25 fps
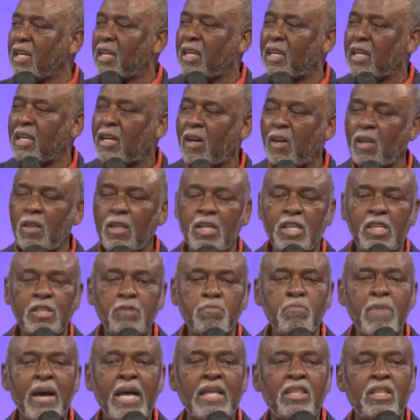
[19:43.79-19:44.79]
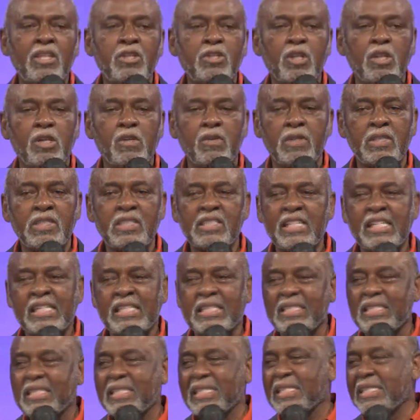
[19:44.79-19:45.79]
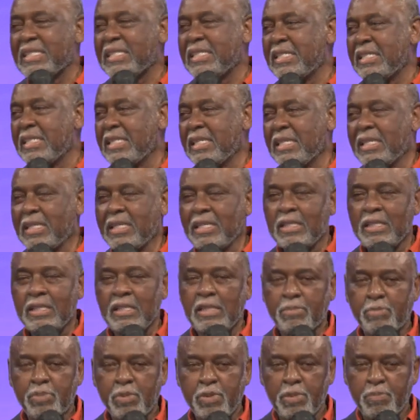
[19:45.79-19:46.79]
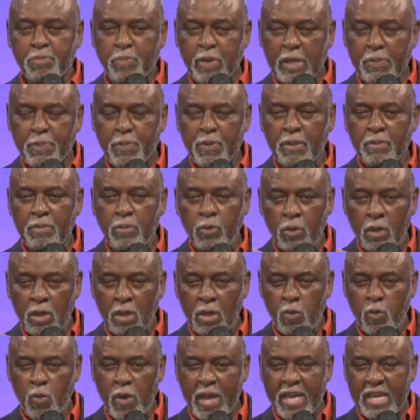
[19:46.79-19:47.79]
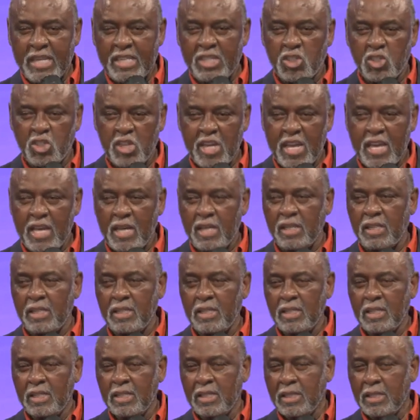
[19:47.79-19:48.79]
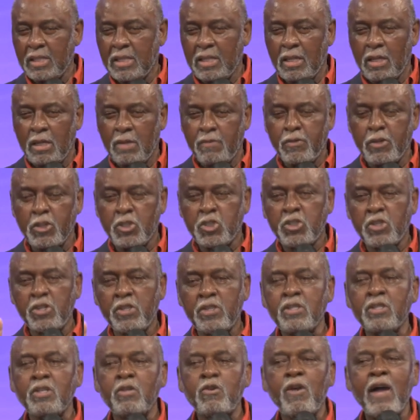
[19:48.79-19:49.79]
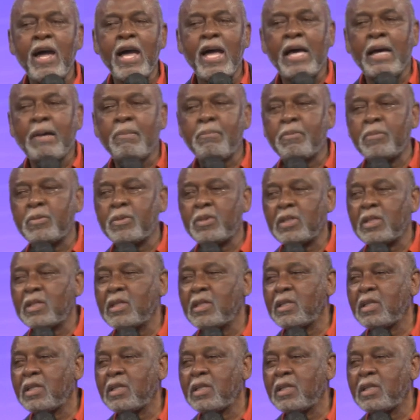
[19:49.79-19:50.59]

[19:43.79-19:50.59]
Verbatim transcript: and all of these mandatory sentences that put people away in jail for certain crimes